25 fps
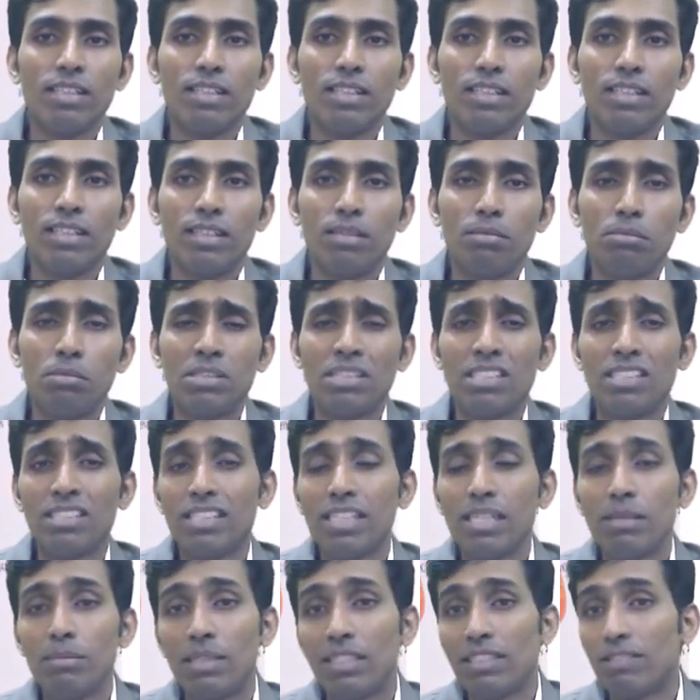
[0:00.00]
but the 3
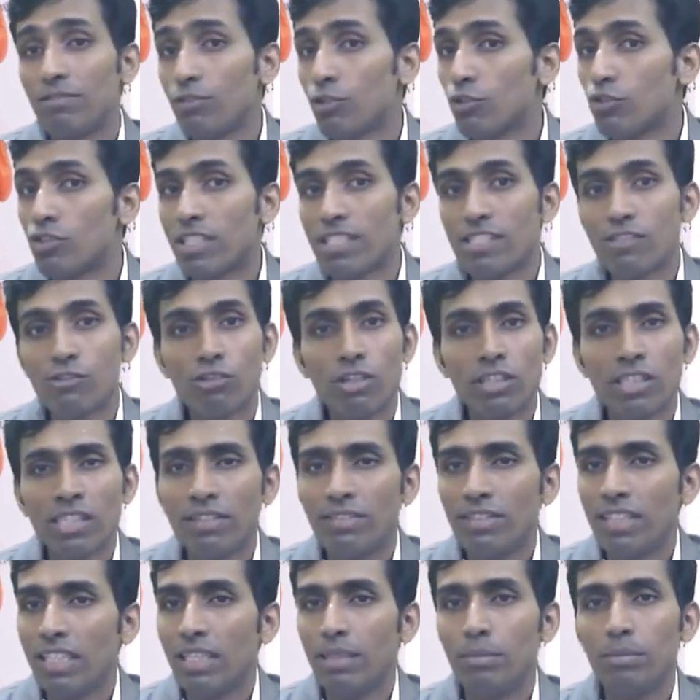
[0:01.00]
month future is not
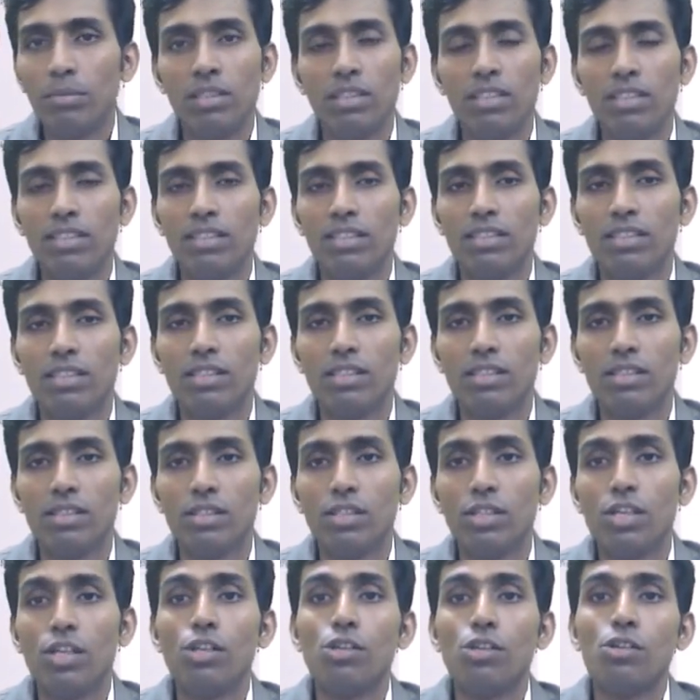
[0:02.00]
available.
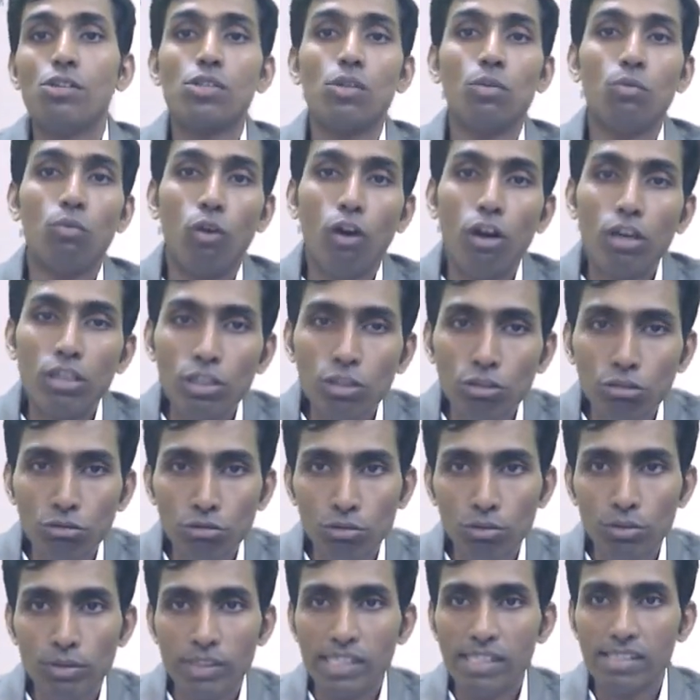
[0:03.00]
So what you do
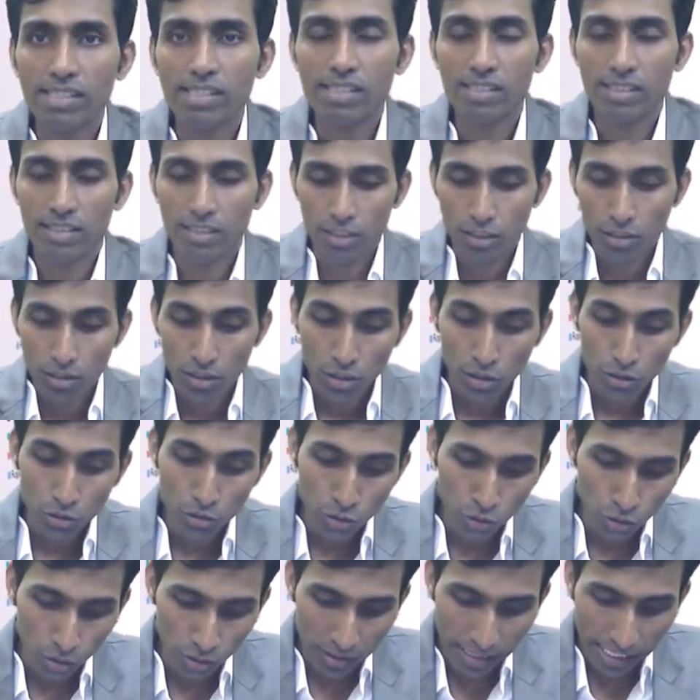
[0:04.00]
is
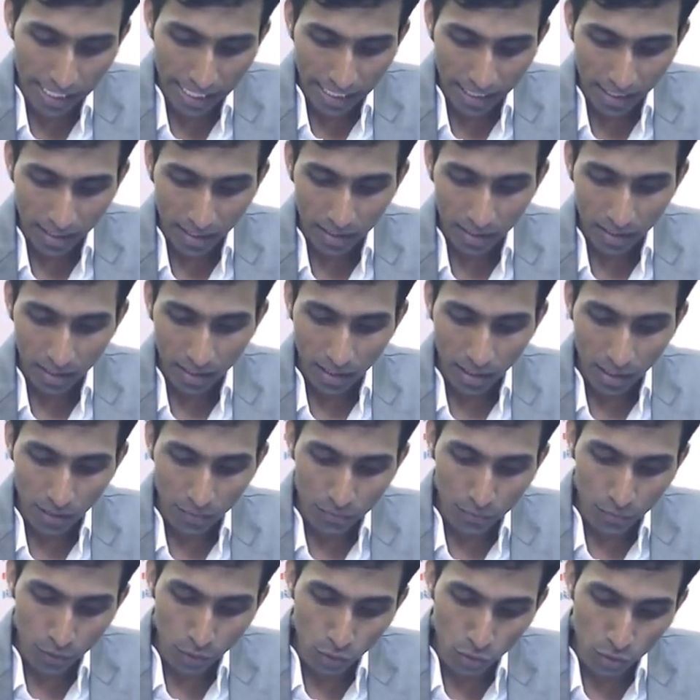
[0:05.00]
you take a
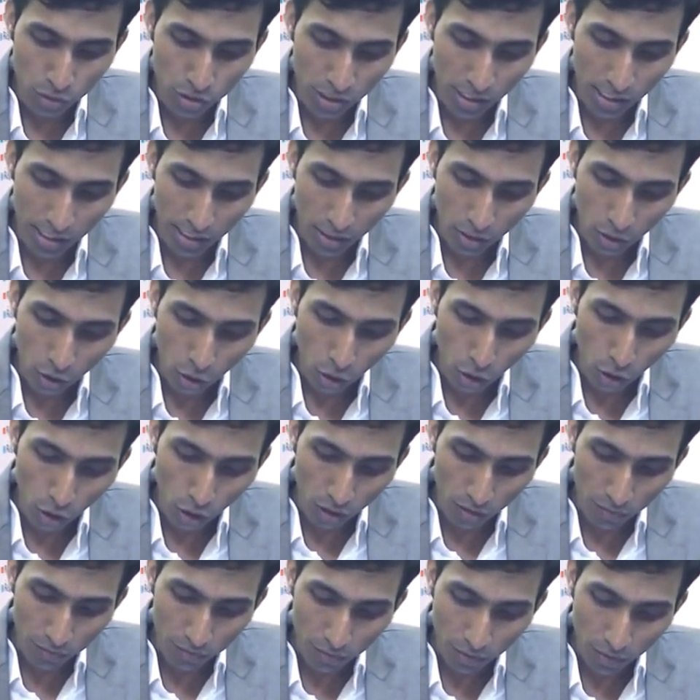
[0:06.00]
future
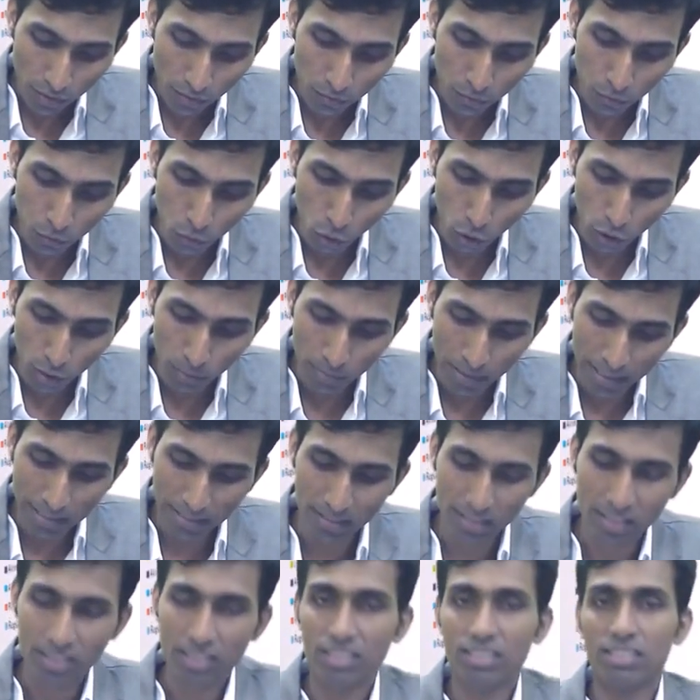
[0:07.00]
of 4
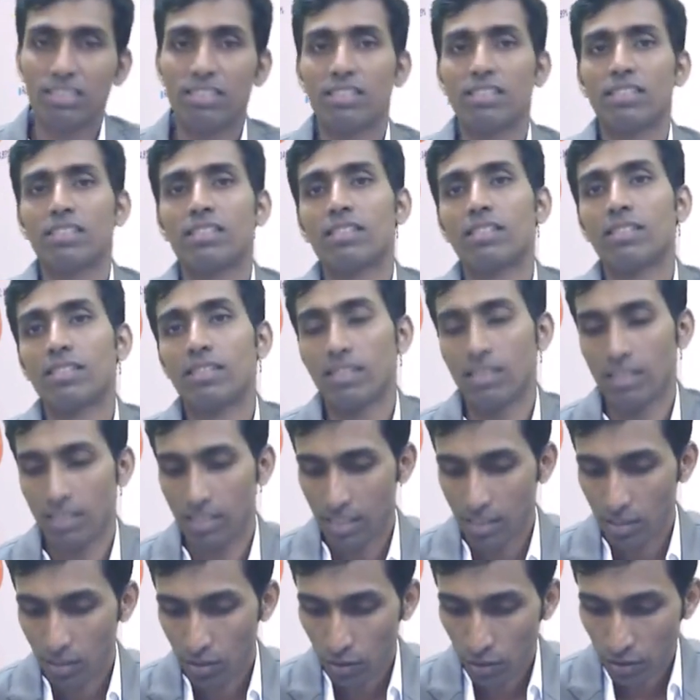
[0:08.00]
month.
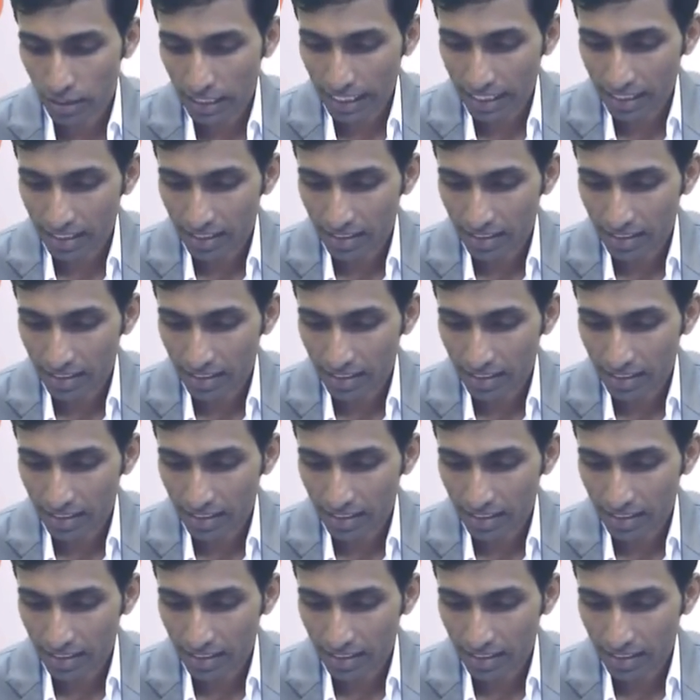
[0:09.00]
Okay,